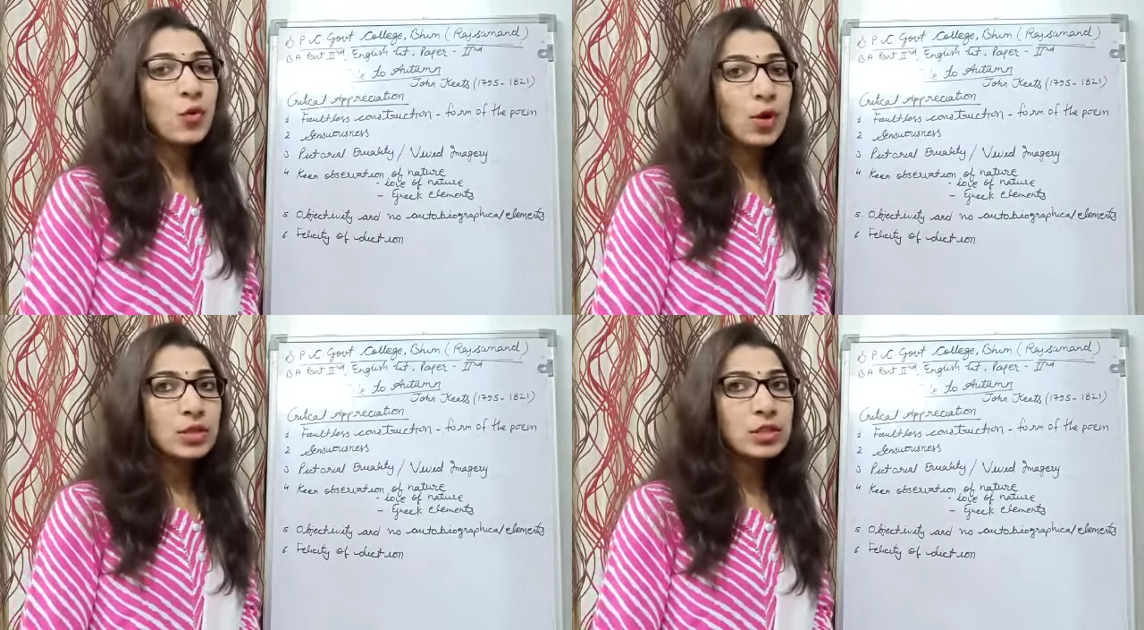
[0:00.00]

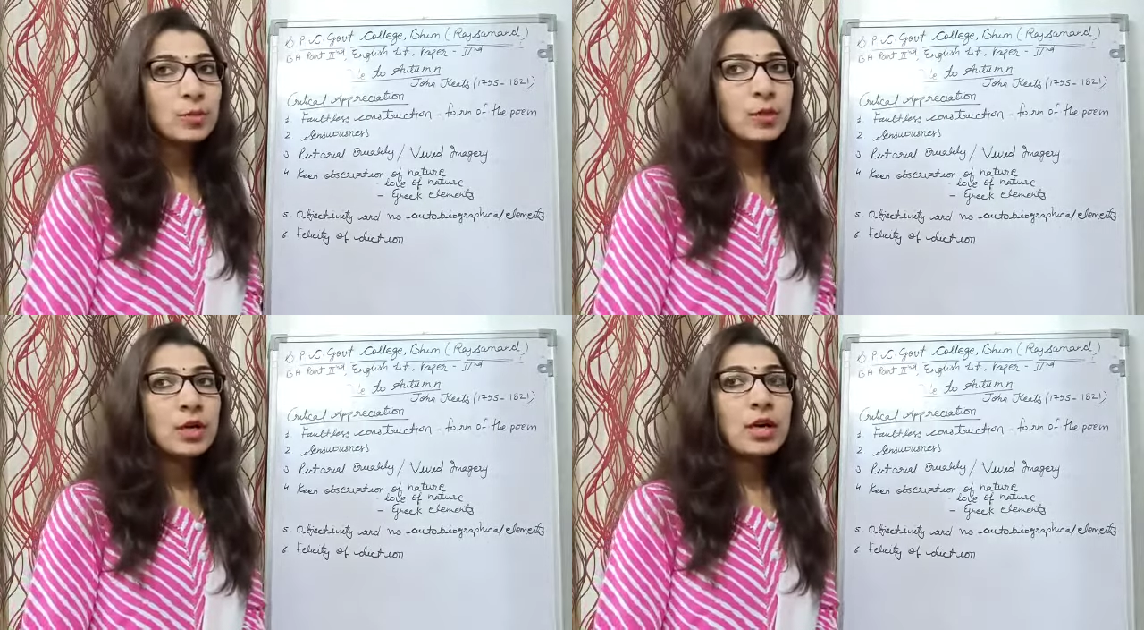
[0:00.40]
autumn
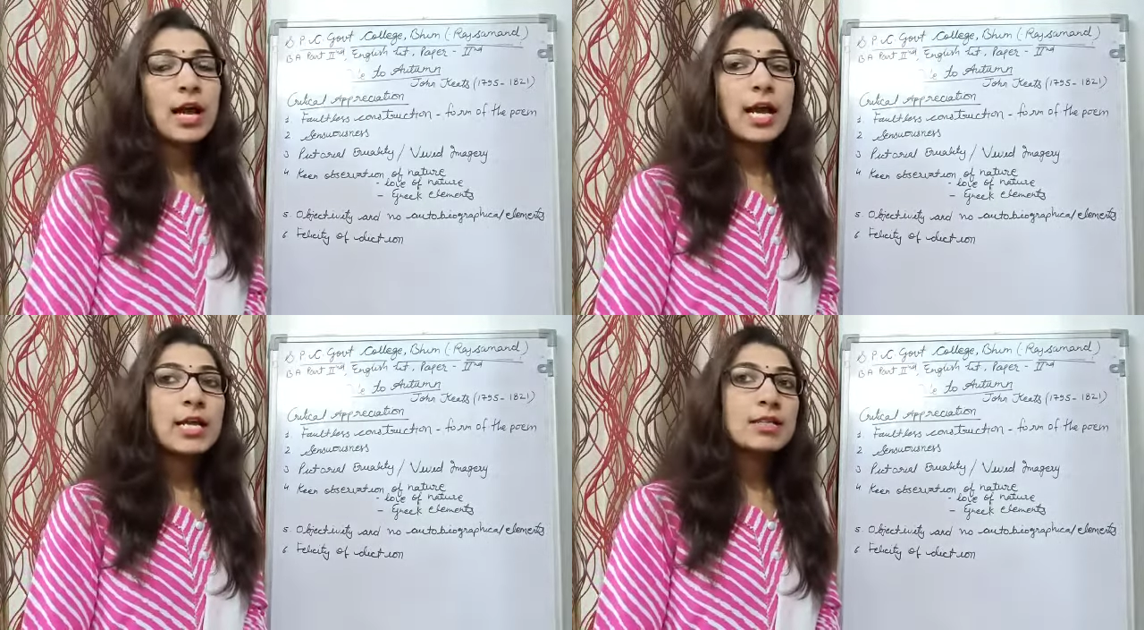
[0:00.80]

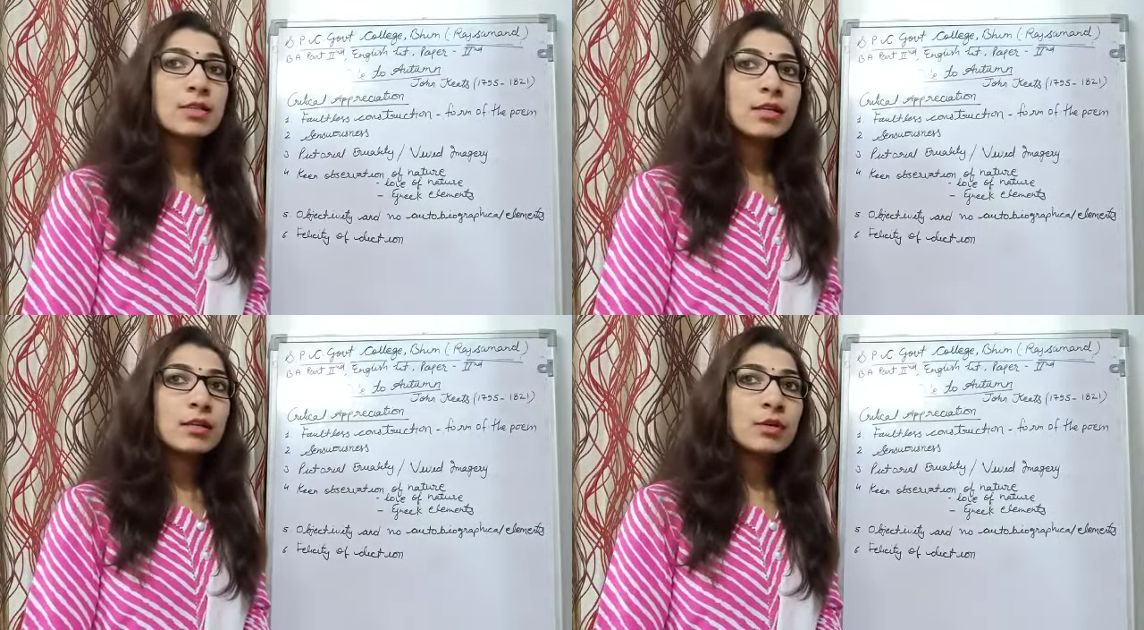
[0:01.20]
as
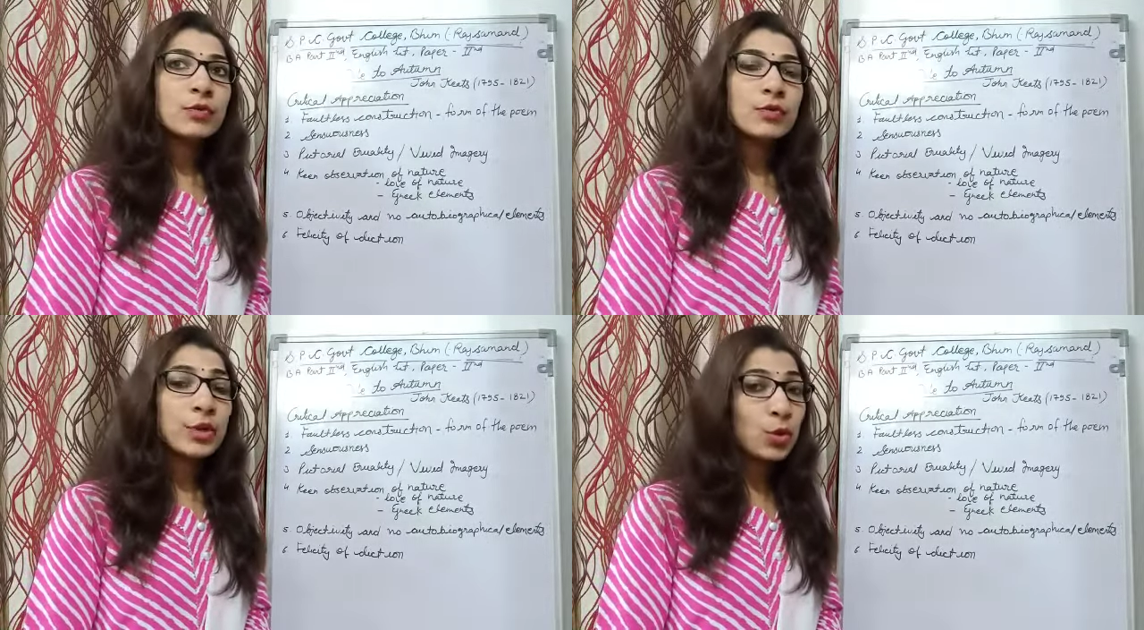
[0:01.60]
a
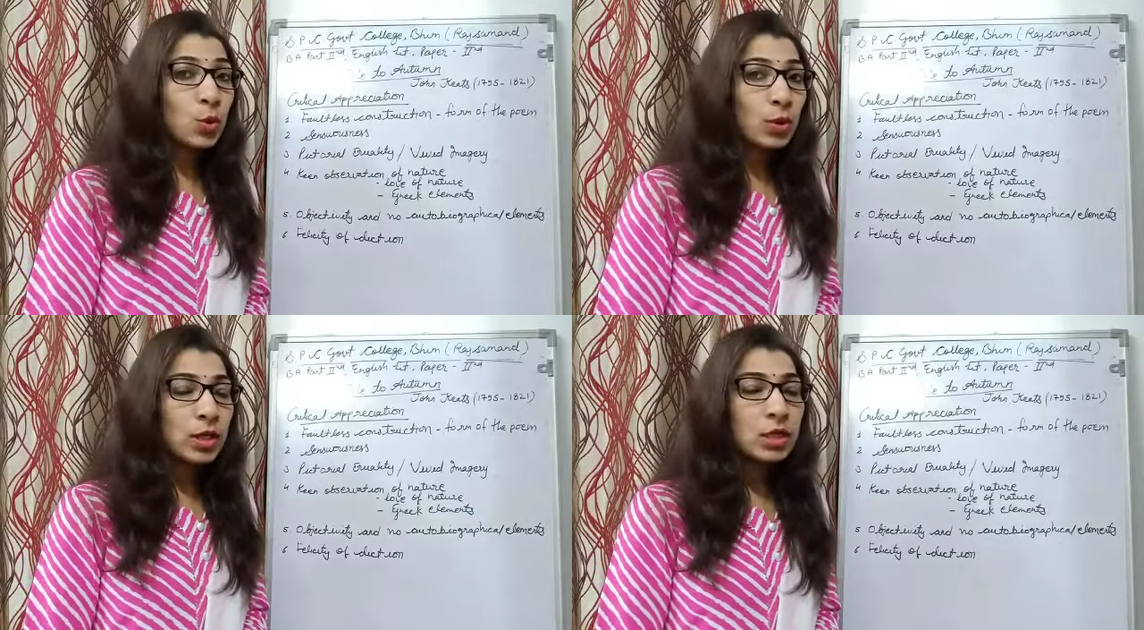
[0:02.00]

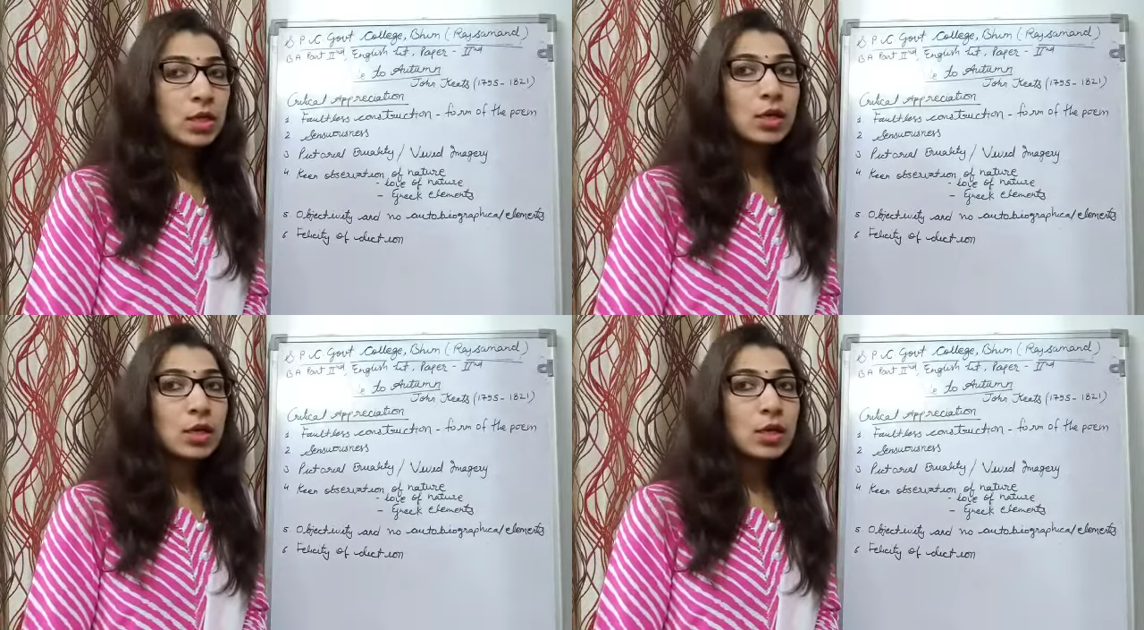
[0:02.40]
winnower,